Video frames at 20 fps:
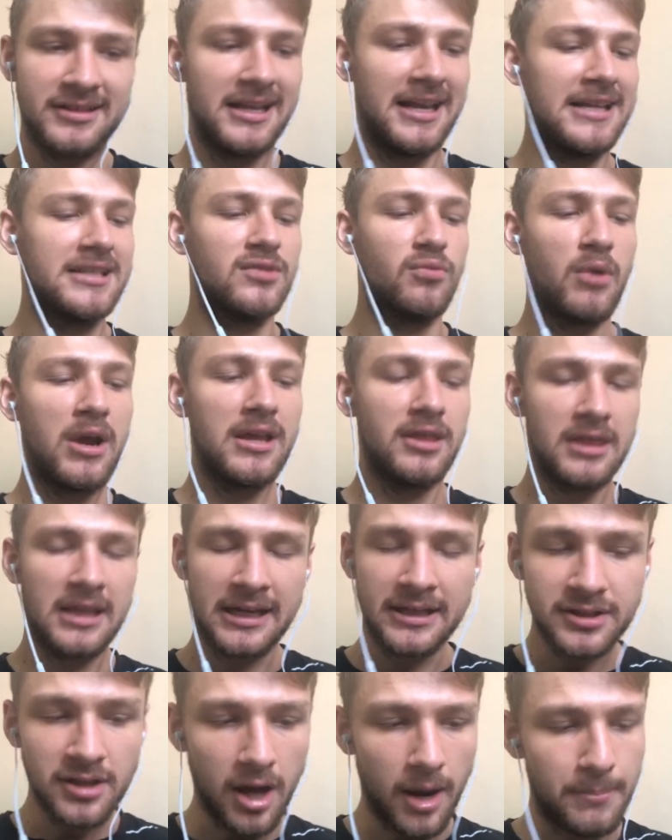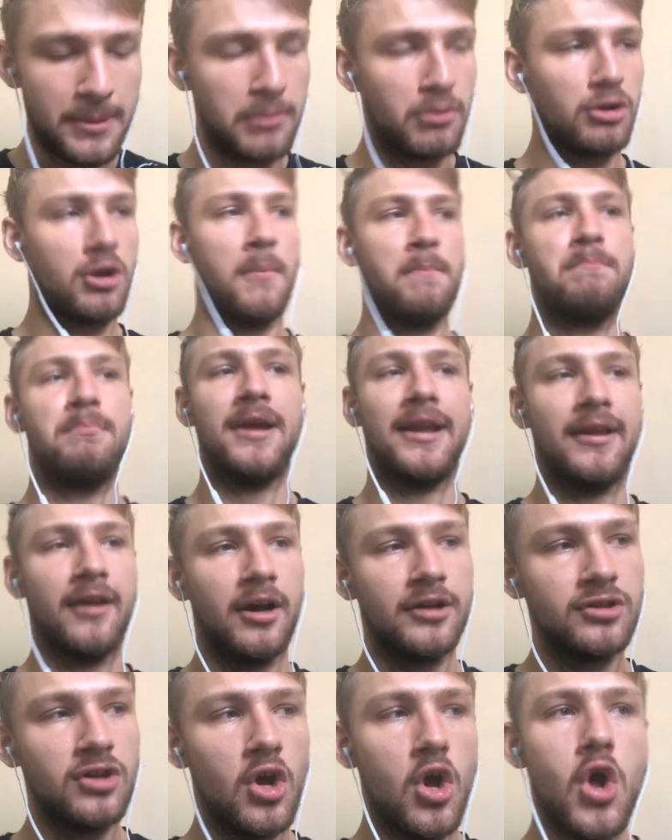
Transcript: It is the way things are. People can bully us.